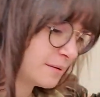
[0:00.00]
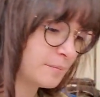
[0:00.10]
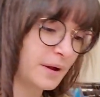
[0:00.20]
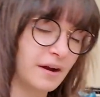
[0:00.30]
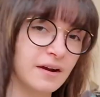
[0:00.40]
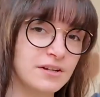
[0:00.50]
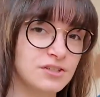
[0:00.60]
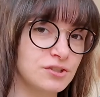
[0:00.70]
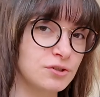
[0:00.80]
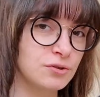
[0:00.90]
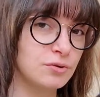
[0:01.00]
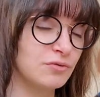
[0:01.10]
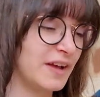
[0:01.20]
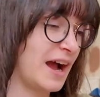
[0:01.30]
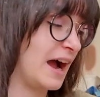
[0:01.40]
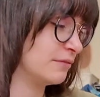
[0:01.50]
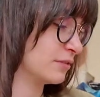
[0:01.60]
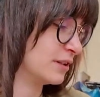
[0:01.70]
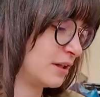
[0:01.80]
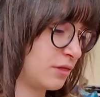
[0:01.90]
compare it to, like, I
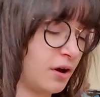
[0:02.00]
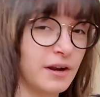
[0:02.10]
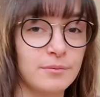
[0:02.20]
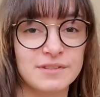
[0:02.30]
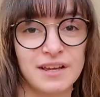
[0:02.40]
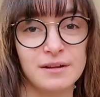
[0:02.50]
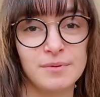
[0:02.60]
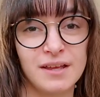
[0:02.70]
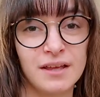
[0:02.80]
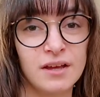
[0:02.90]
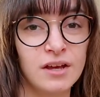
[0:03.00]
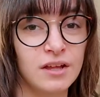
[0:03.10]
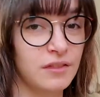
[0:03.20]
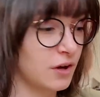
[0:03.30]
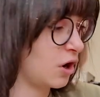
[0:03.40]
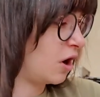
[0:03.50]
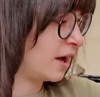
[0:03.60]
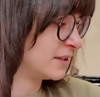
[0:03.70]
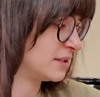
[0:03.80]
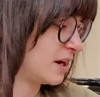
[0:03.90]
really thought it was going to be the
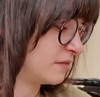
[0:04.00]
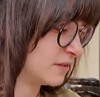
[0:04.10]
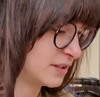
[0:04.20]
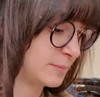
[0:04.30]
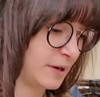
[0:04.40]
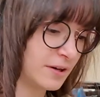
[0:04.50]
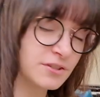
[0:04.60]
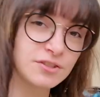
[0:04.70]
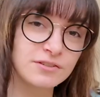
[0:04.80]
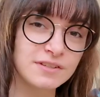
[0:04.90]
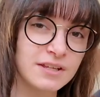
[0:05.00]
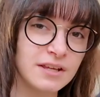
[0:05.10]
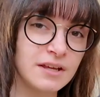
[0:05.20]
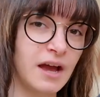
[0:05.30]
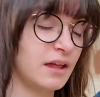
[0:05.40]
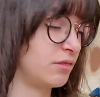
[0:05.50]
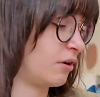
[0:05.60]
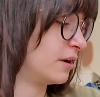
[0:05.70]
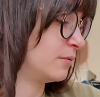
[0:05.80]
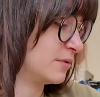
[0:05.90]
cost of a Spirit jersey. I
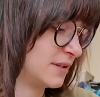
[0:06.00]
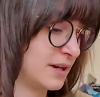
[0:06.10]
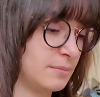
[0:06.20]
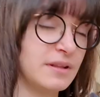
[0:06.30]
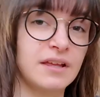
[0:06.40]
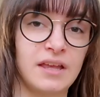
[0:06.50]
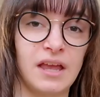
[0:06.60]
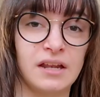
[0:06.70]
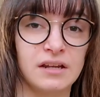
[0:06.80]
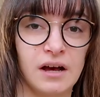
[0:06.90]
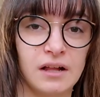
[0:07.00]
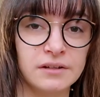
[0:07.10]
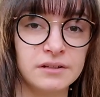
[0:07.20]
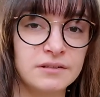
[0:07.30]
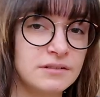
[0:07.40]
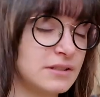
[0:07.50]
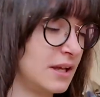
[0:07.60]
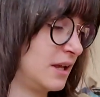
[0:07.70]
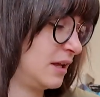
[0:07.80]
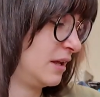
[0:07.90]
thought it was going to be like $80,
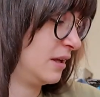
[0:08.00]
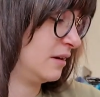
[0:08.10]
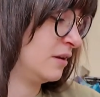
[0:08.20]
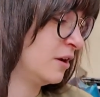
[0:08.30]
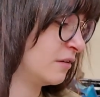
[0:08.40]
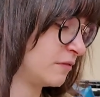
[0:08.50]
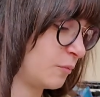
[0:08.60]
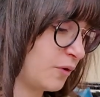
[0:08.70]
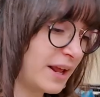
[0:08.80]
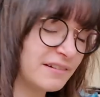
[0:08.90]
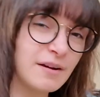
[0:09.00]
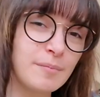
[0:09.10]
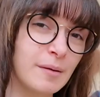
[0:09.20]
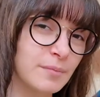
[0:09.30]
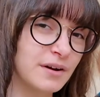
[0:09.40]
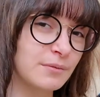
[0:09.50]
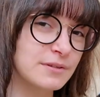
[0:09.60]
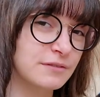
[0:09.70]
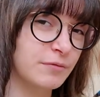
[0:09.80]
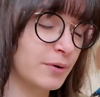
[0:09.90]
and from what I remember, it
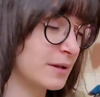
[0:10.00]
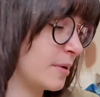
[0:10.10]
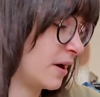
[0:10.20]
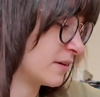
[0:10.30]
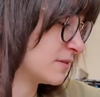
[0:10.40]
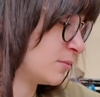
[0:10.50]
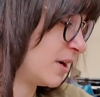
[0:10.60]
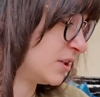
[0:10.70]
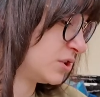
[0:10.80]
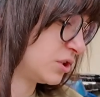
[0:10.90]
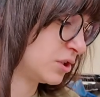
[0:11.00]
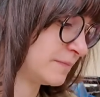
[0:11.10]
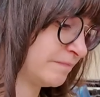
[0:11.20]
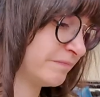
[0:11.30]
was $40, which,